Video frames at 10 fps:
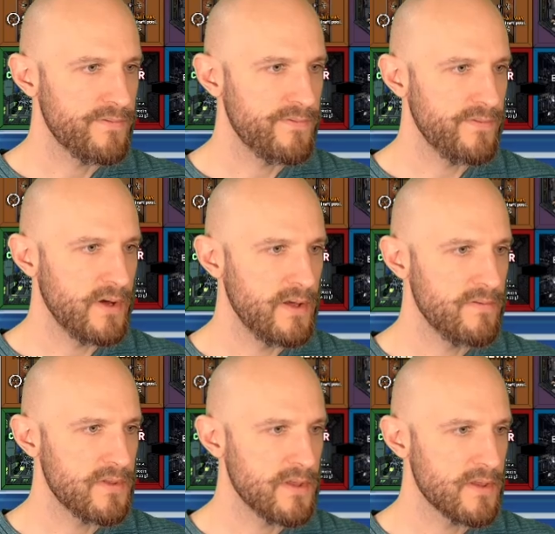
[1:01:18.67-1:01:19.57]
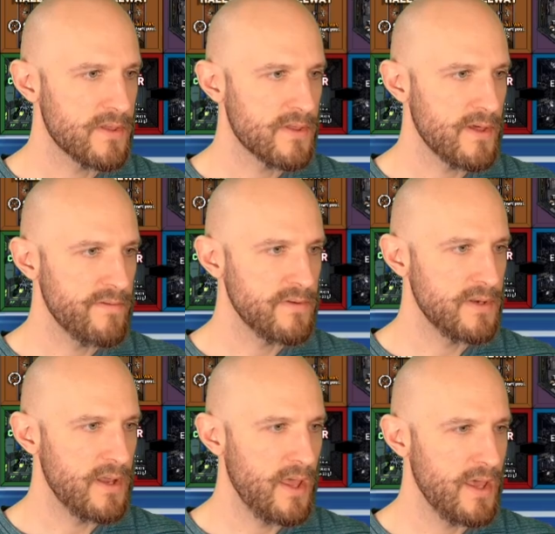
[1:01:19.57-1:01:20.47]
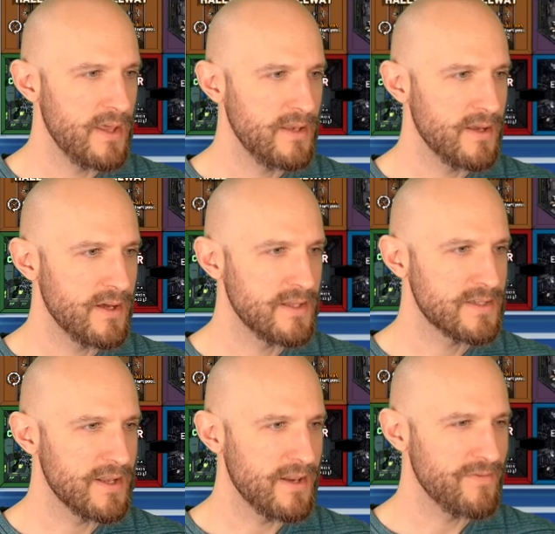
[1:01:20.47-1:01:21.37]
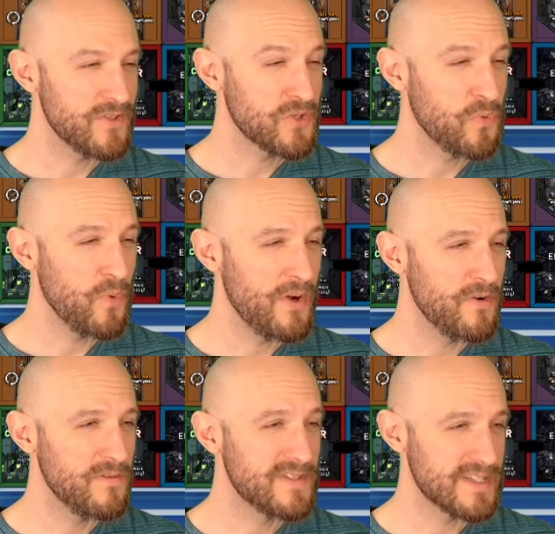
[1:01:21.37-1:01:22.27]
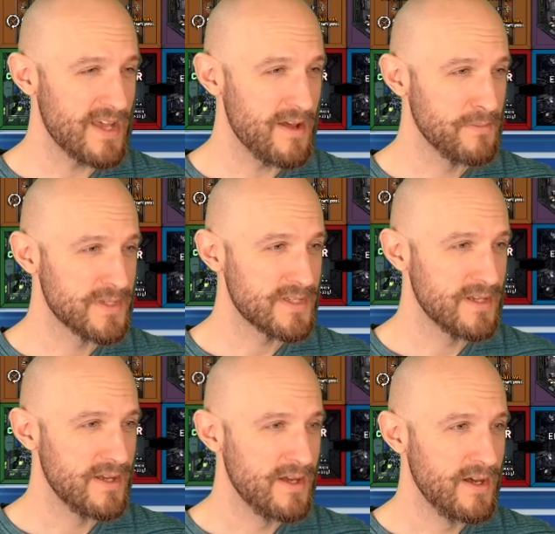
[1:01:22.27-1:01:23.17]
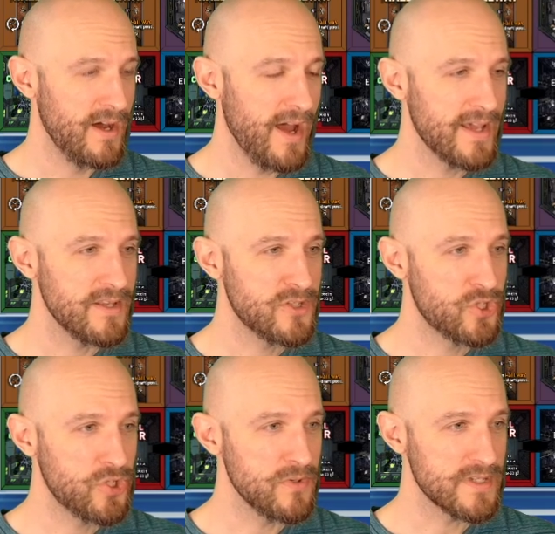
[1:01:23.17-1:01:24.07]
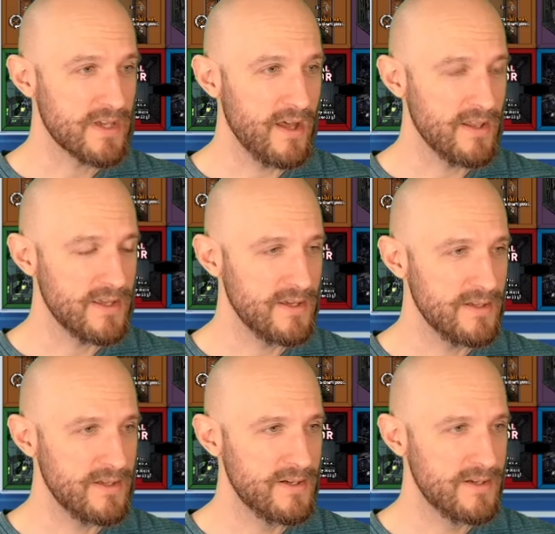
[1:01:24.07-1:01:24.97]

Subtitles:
5, 6, 7, 8, 9, 10, 11, 12 steps. I could choose a color here.